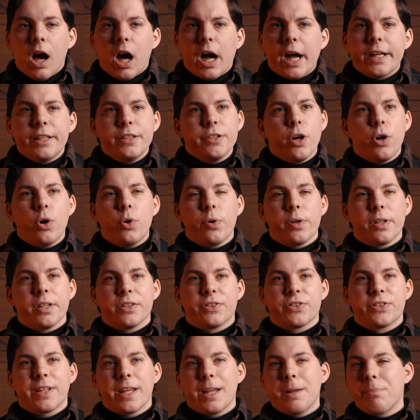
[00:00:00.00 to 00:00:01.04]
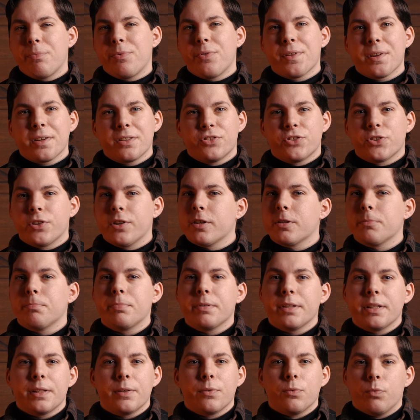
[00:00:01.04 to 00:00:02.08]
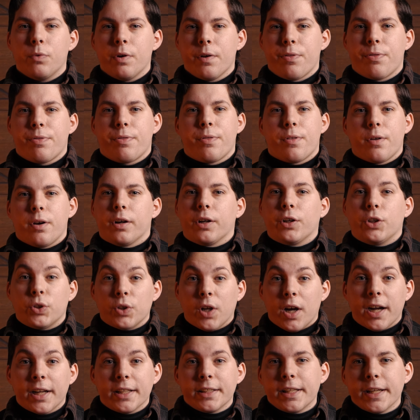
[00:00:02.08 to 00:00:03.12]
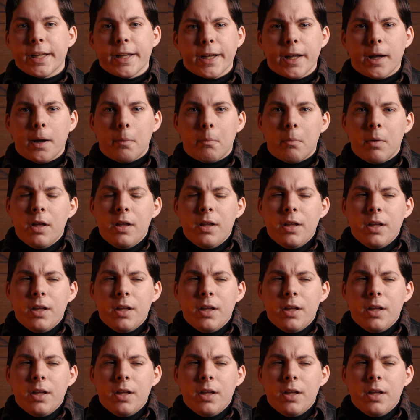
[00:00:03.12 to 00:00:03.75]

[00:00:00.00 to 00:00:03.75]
I know the same thing's gonna be with a glide cam.